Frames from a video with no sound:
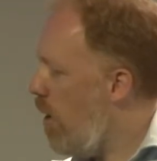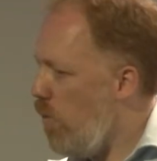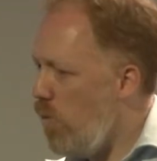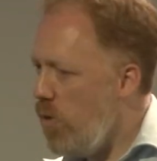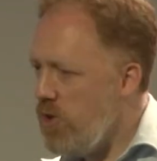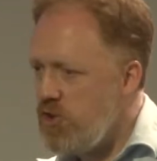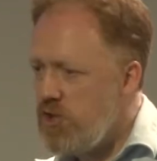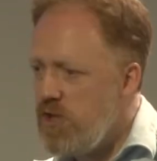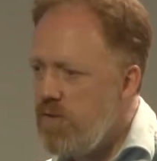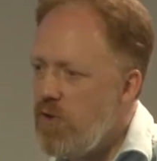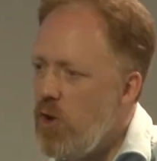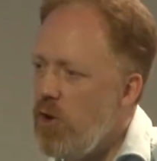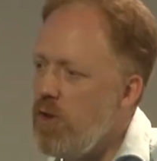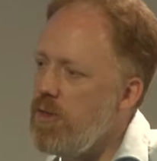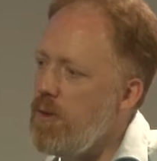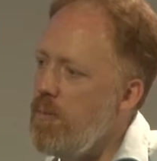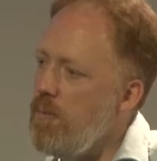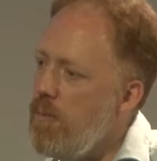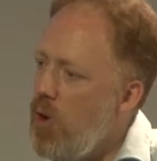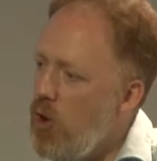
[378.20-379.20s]
once you've
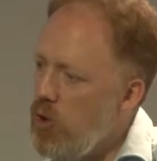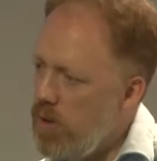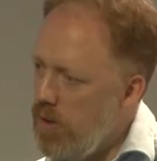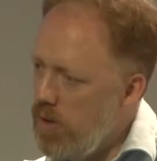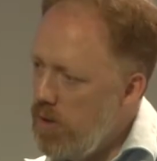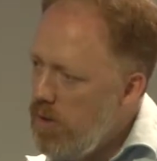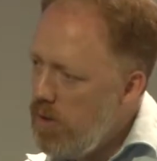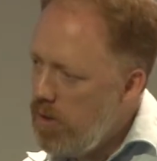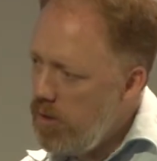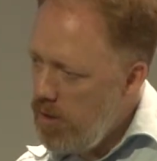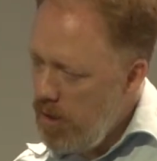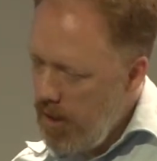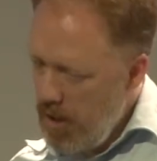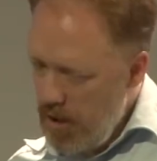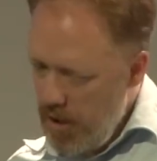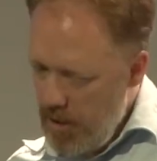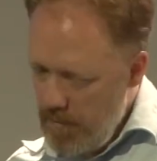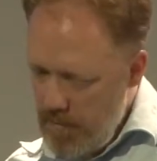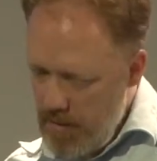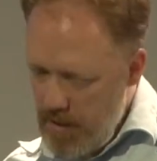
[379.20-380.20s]
got the model
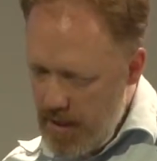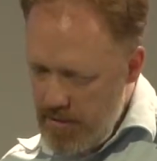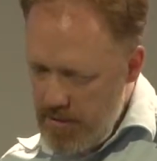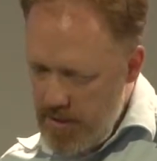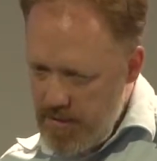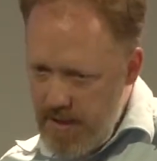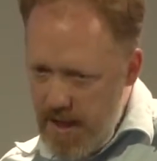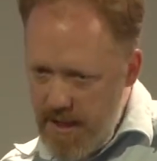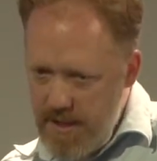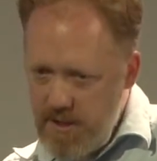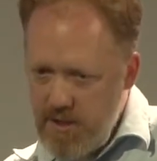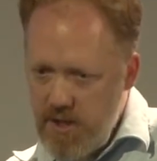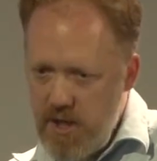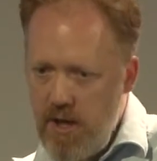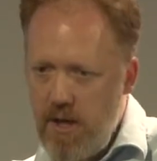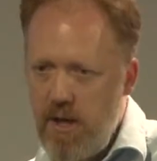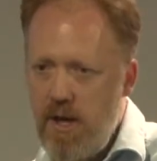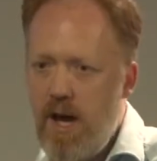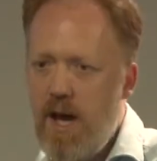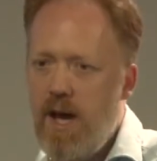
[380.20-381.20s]
and the
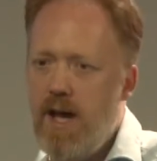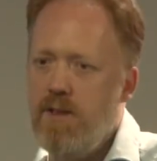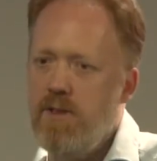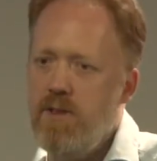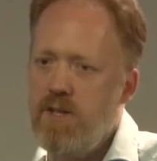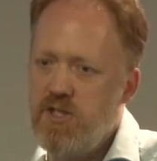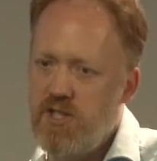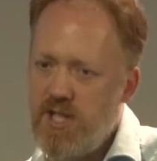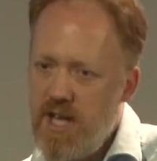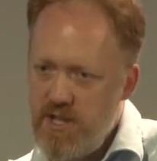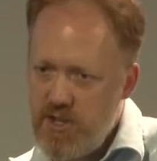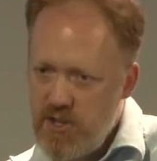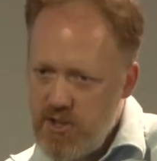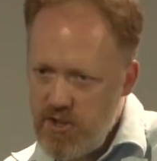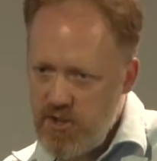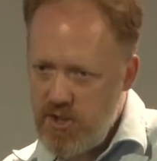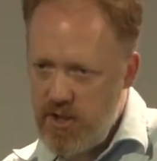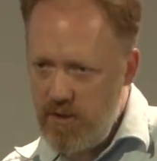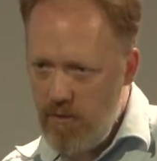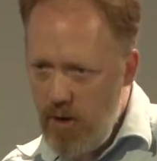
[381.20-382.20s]
data and the
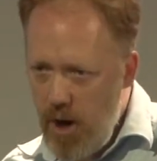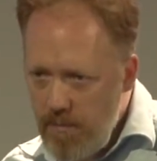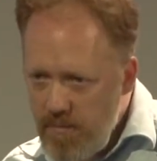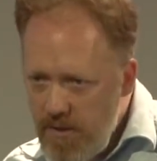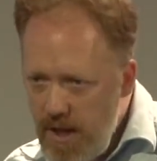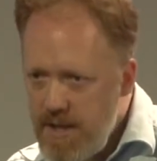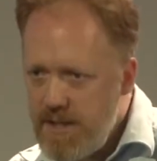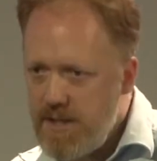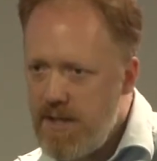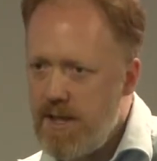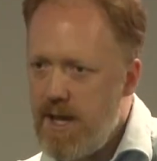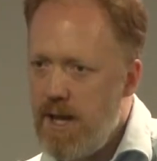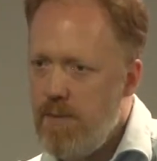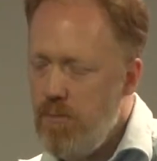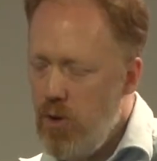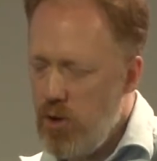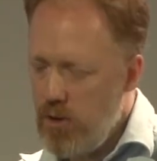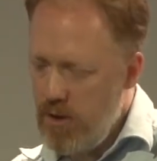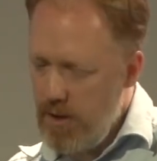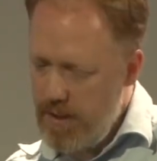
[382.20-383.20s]
sensors that are updating that
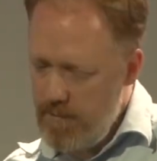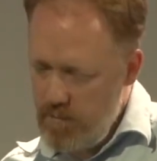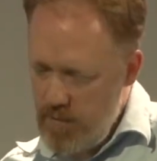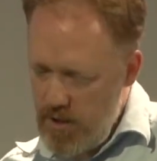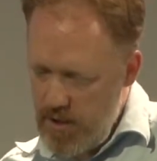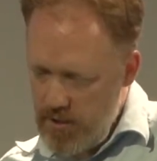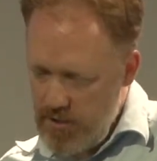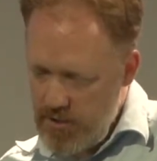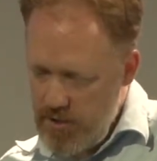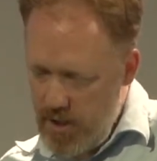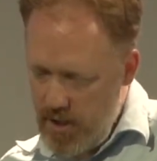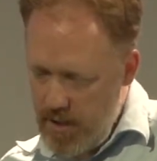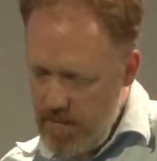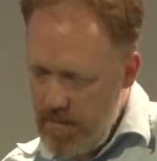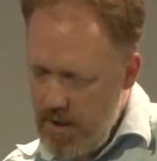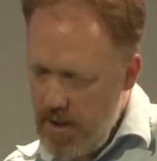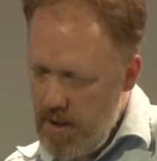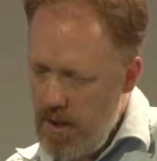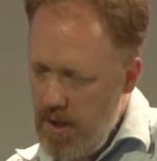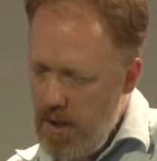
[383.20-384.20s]
model in real
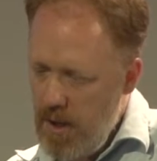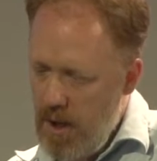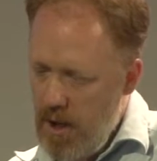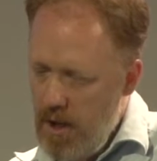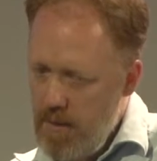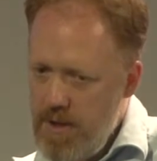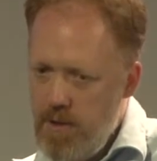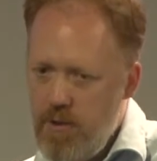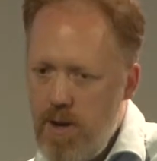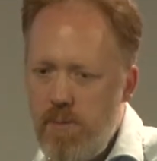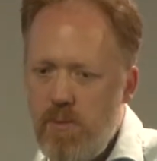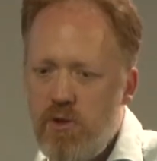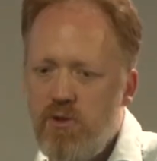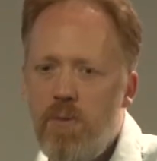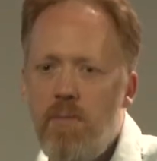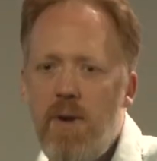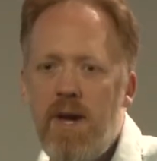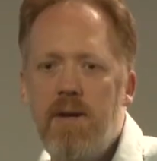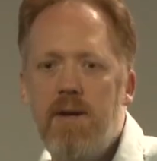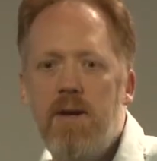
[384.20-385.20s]
time, they're able
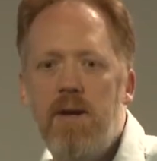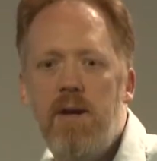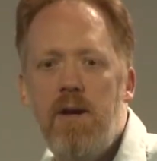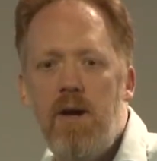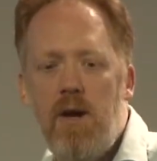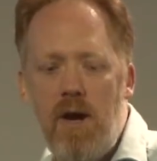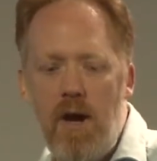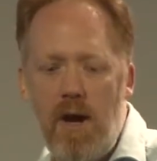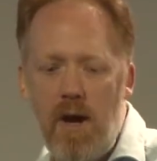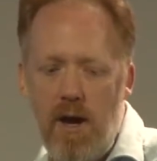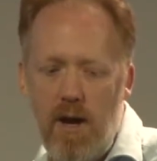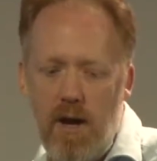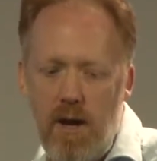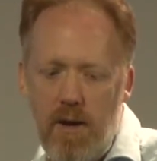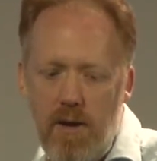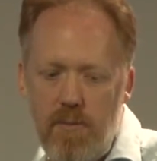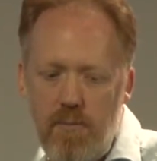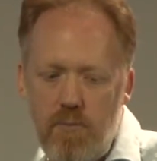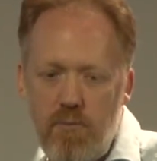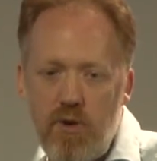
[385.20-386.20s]
to make
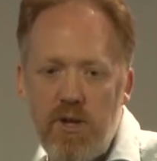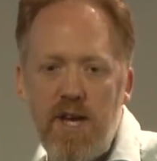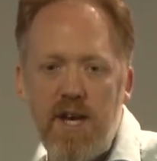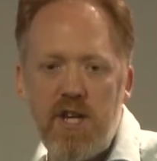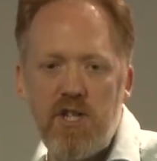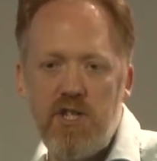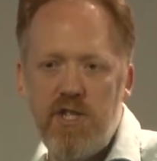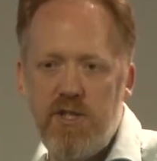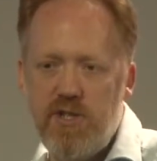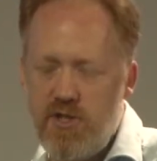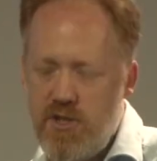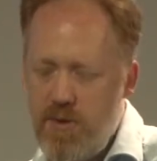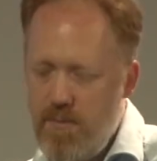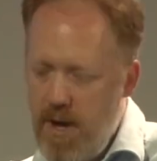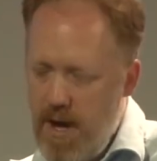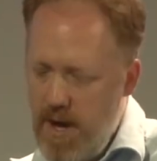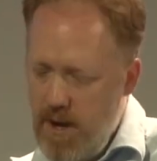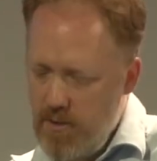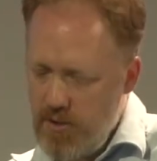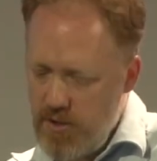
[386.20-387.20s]
predictions
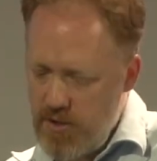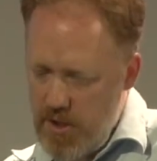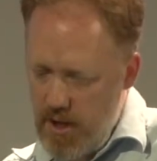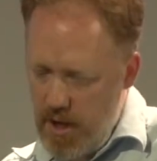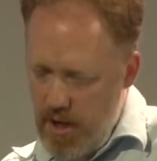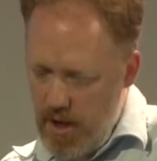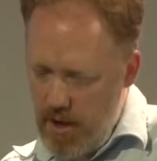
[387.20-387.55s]
about